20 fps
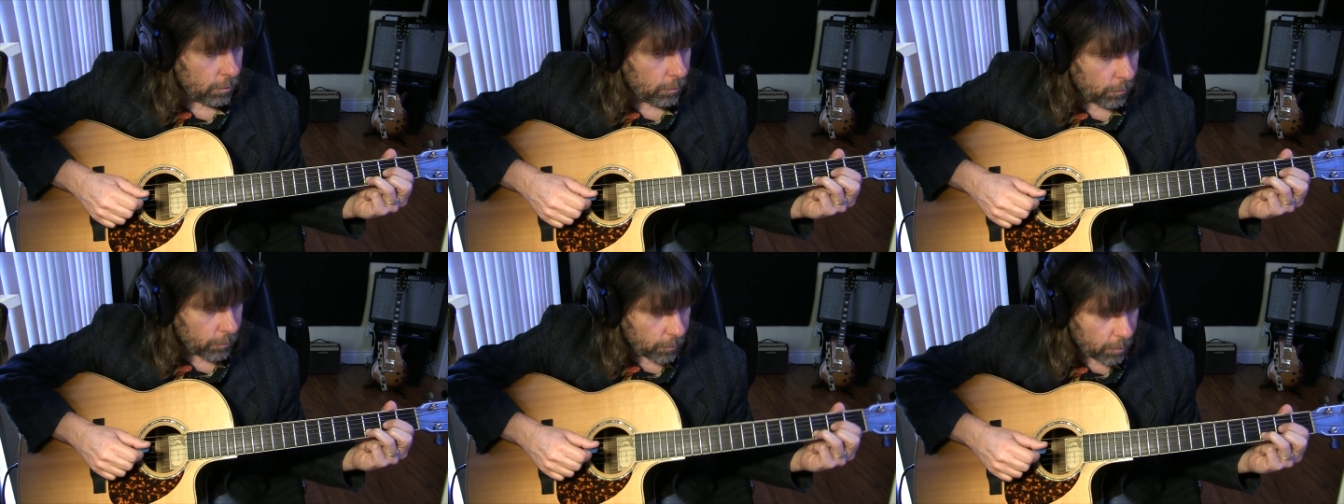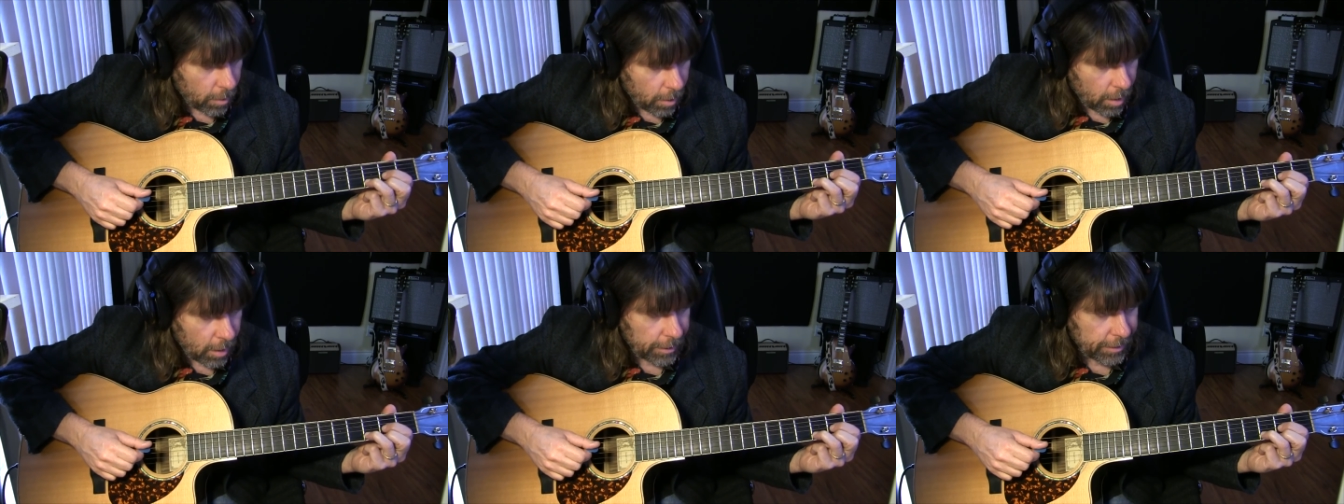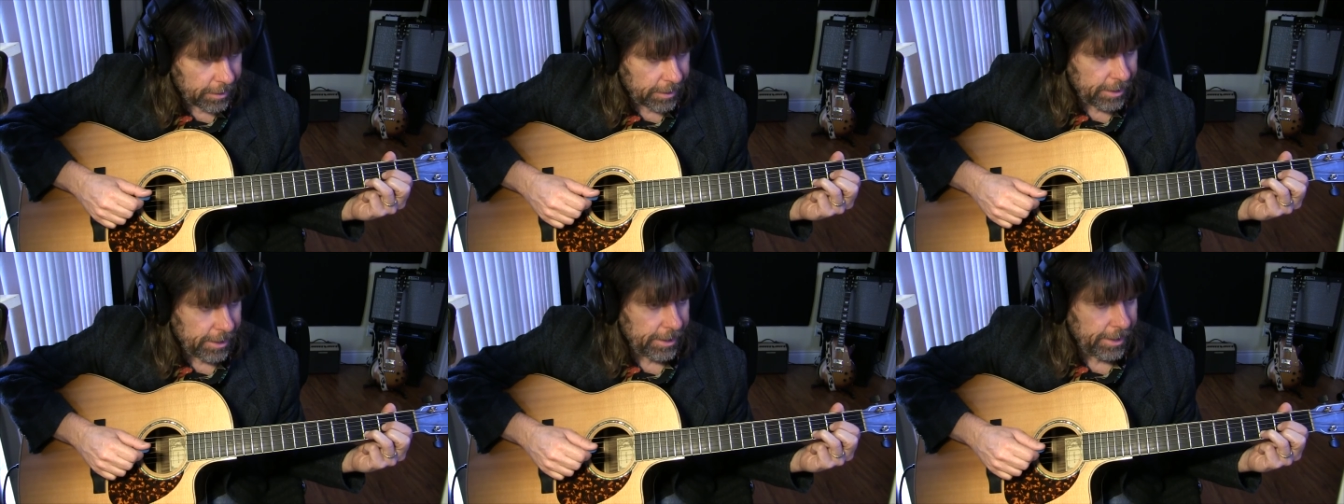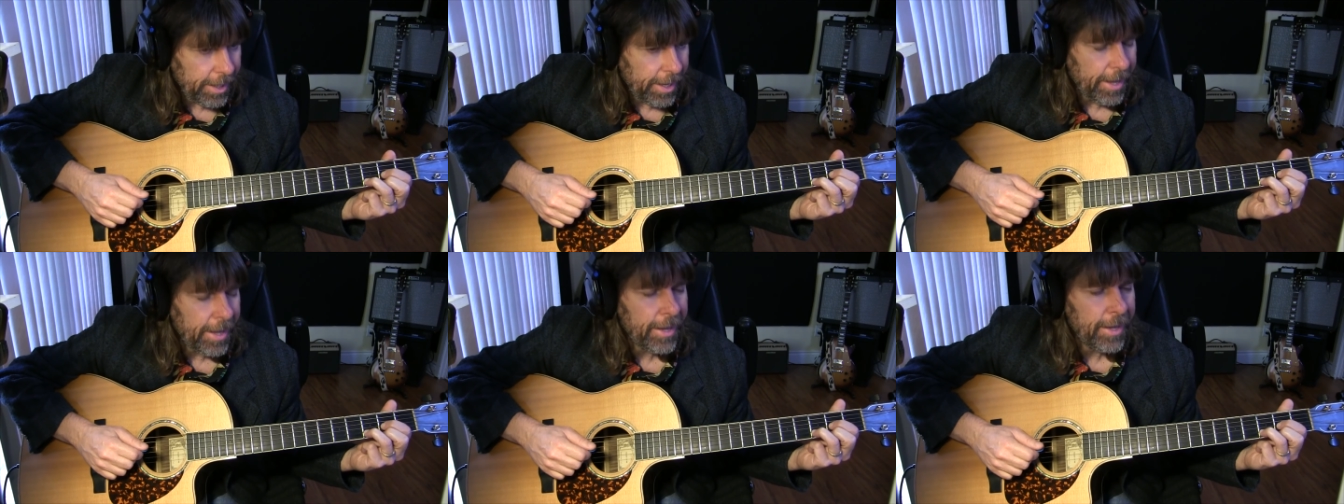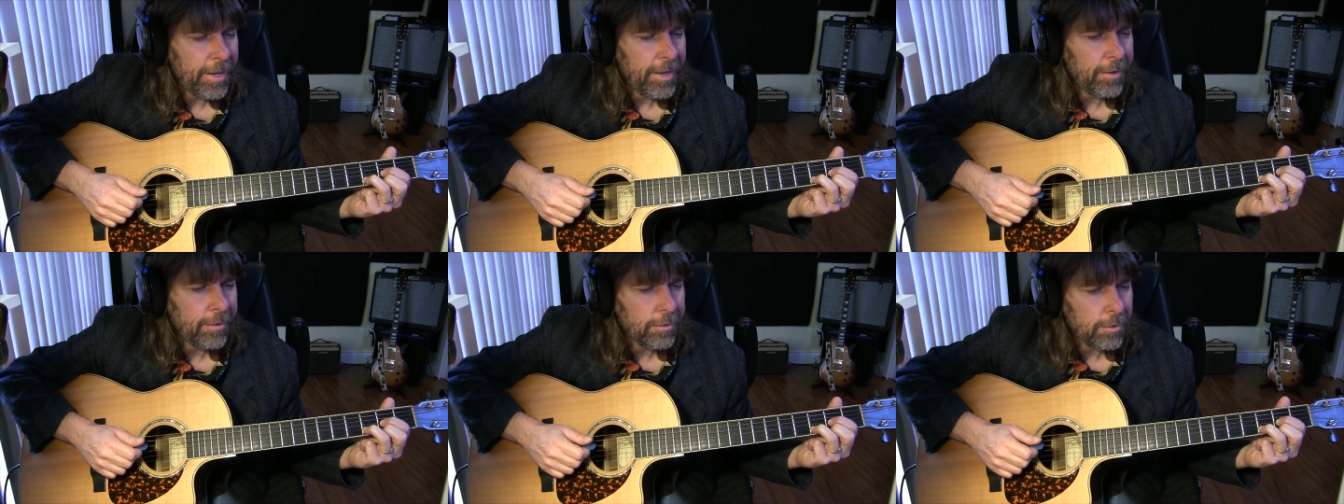1, E
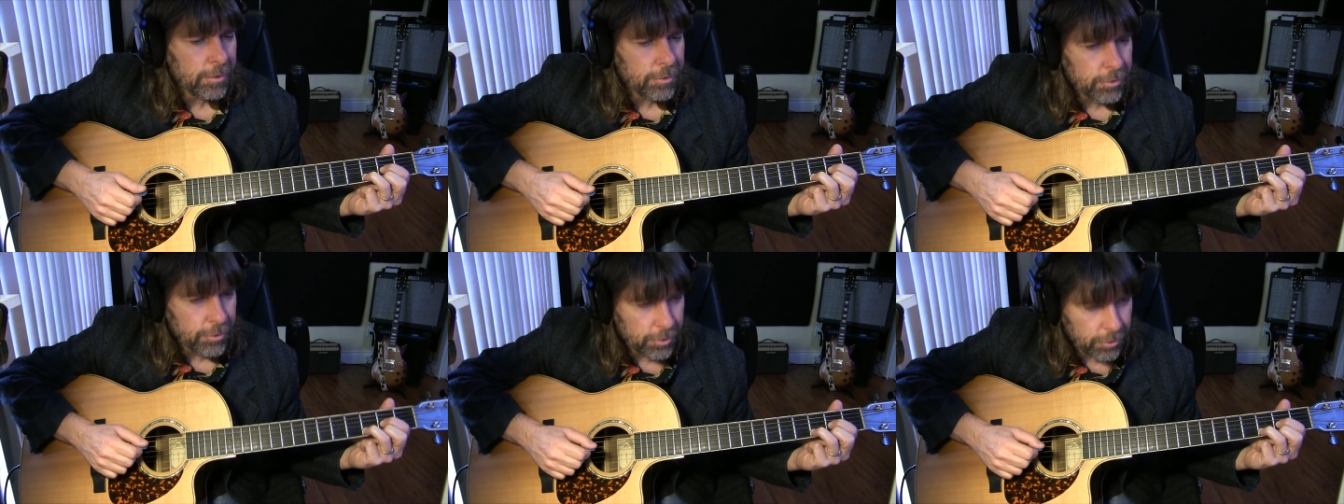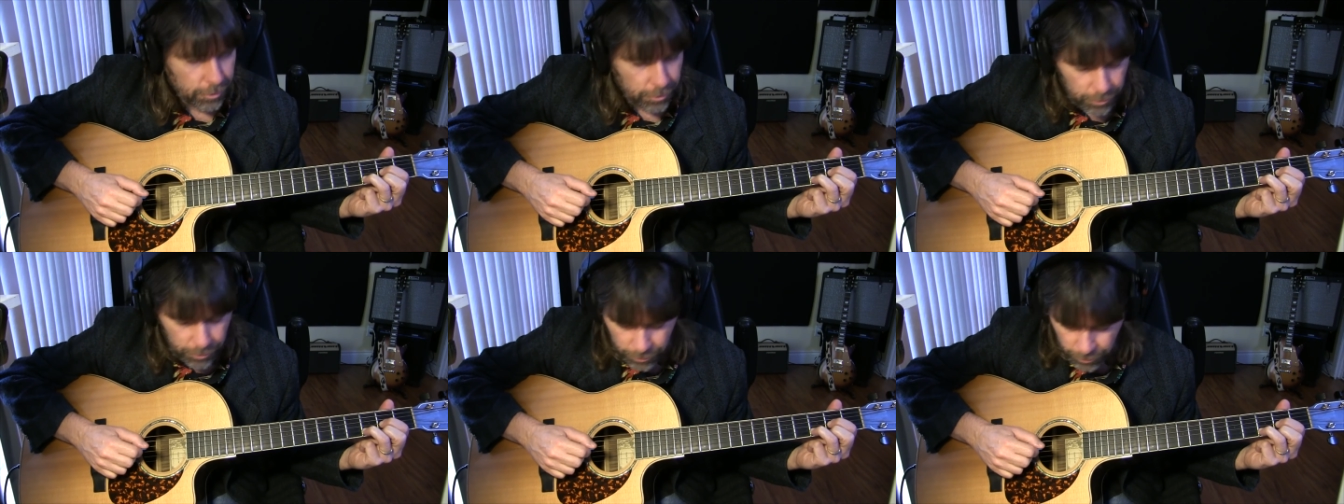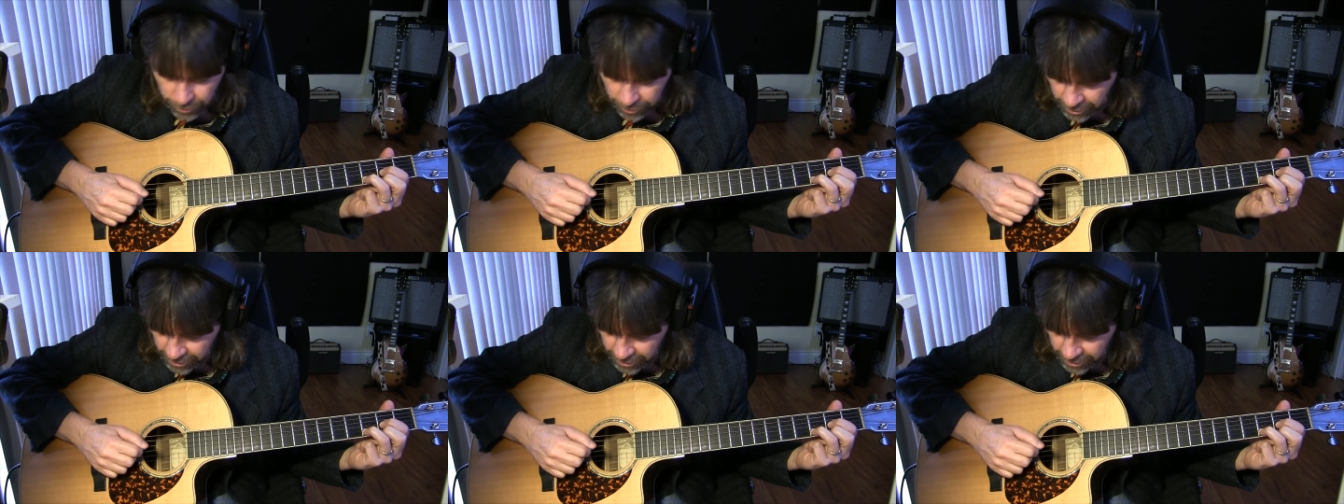and a 2,